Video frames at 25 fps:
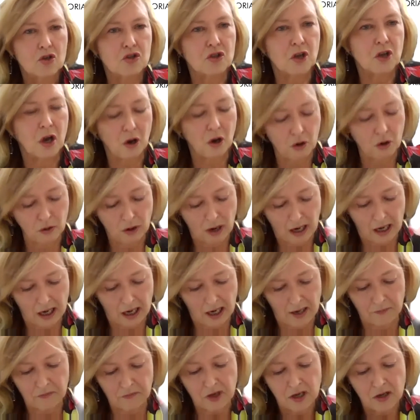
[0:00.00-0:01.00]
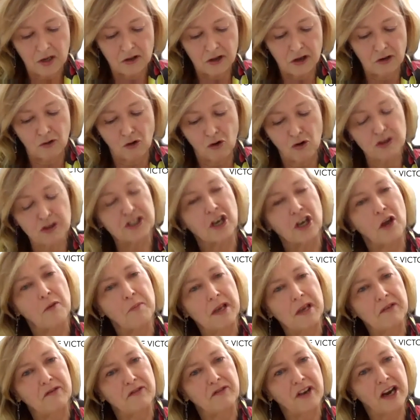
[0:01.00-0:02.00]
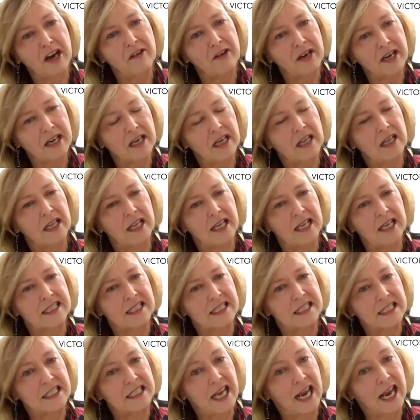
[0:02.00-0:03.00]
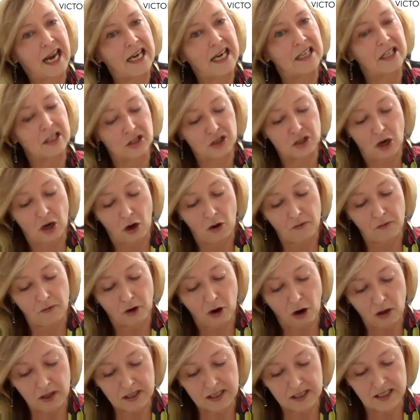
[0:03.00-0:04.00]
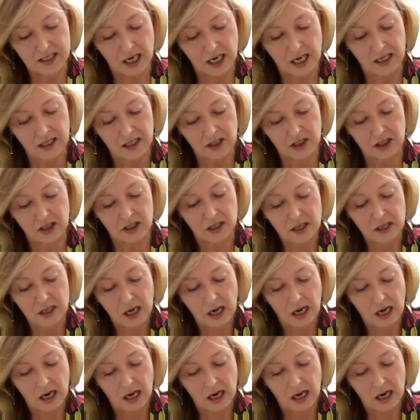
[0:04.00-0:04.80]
So there will also be very clear standards of conduct,